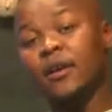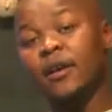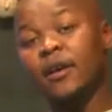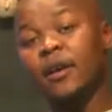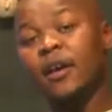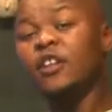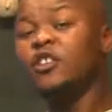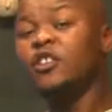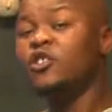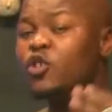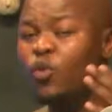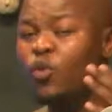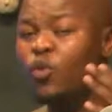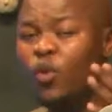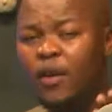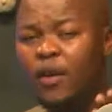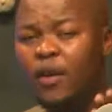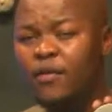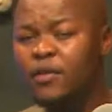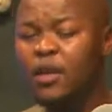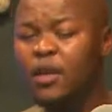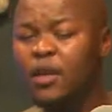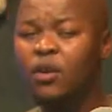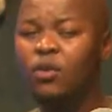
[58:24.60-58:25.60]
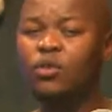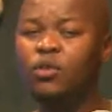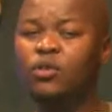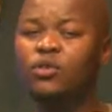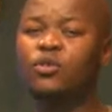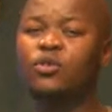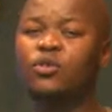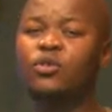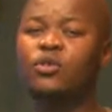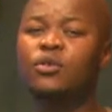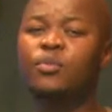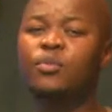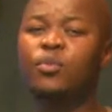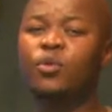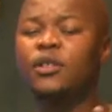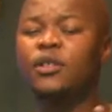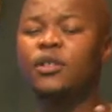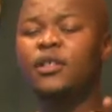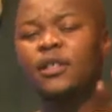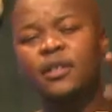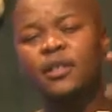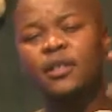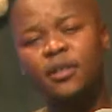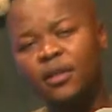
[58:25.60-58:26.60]
And giraffes are also
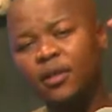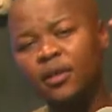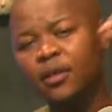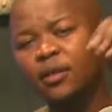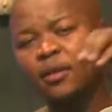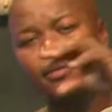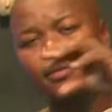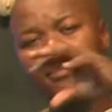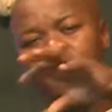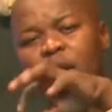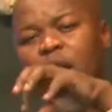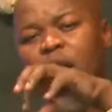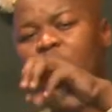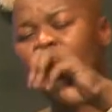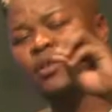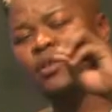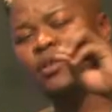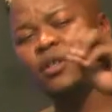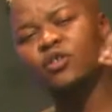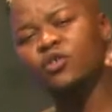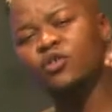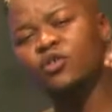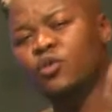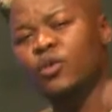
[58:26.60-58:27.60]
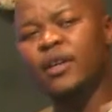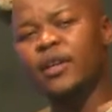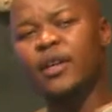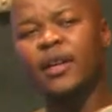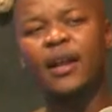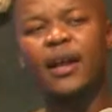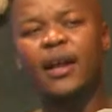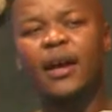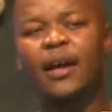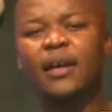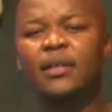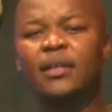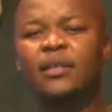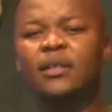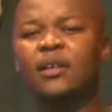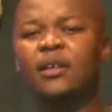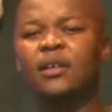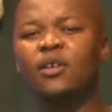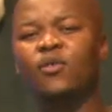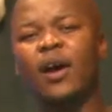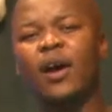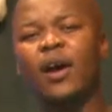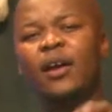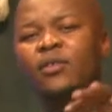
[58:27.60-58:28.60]
spotted browsing during the night.
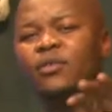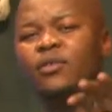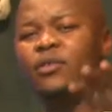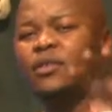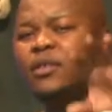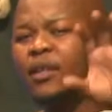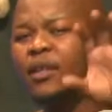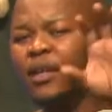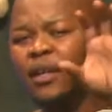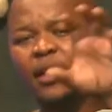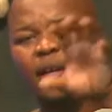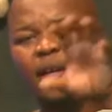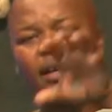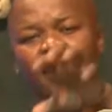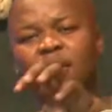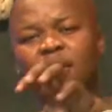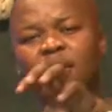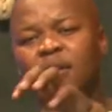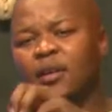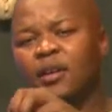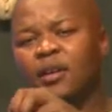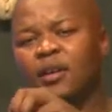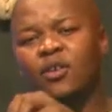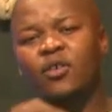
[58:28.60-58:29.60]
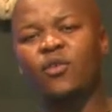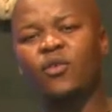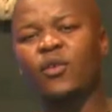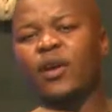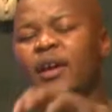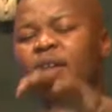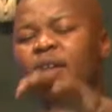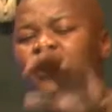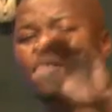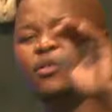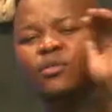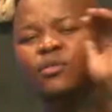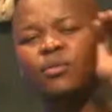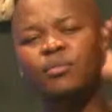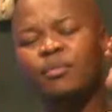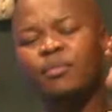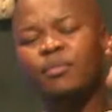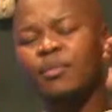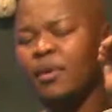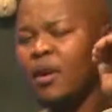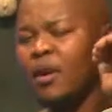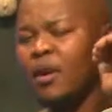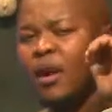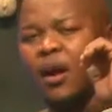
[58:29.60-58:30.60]
Rhinos, they can graze or
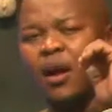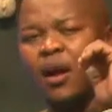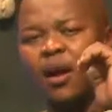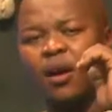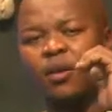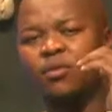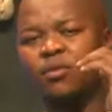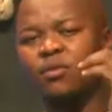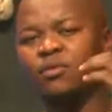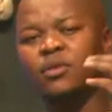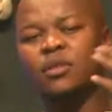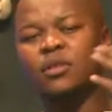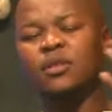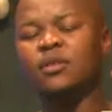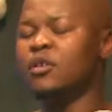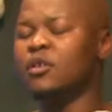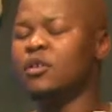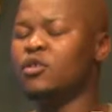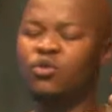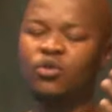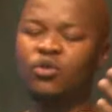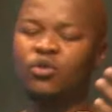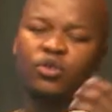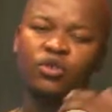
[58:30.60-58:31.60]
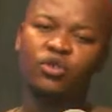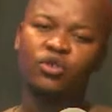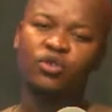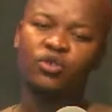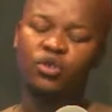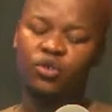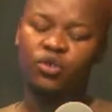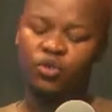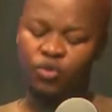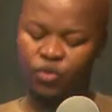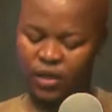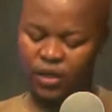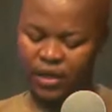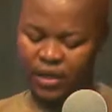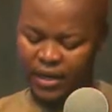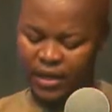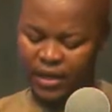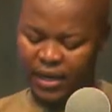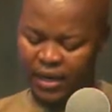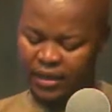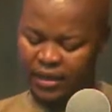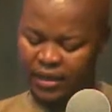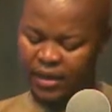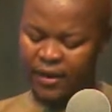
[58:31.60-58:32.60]
browse during the
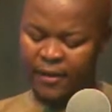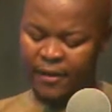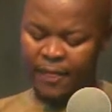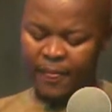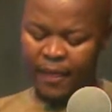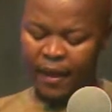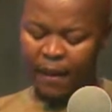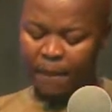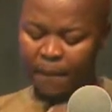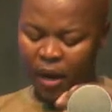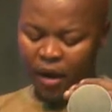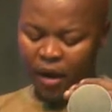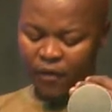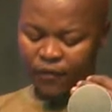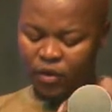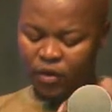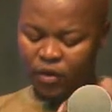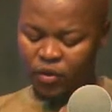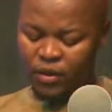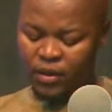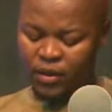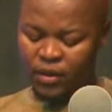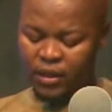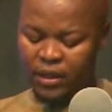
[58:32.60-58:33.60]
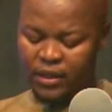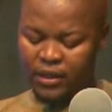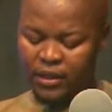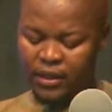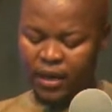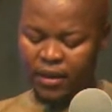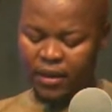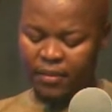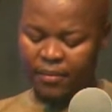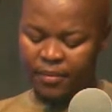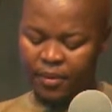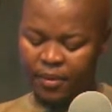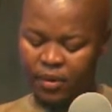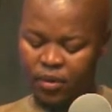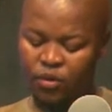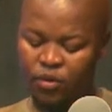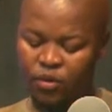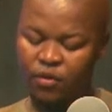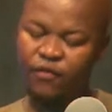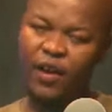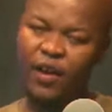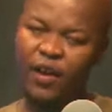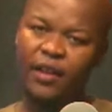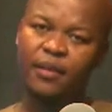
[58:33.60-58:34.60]
night. buffaloes. Some you'll
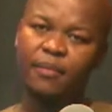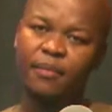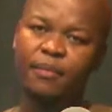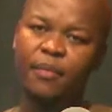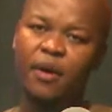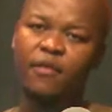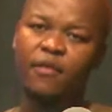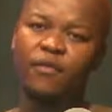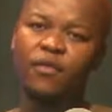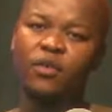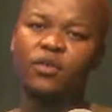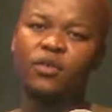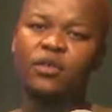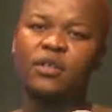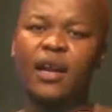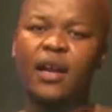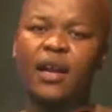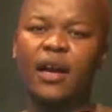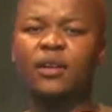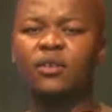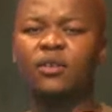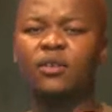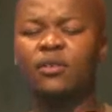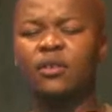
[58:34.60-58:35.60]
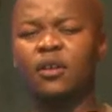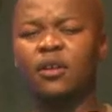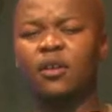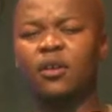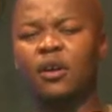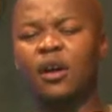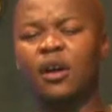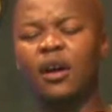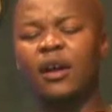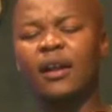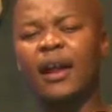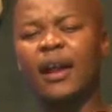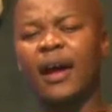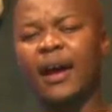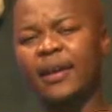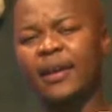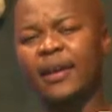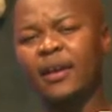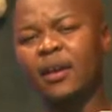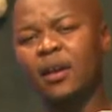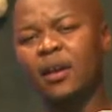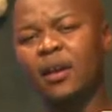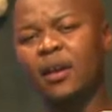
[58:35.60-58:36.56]
find them buffaloes lying on lying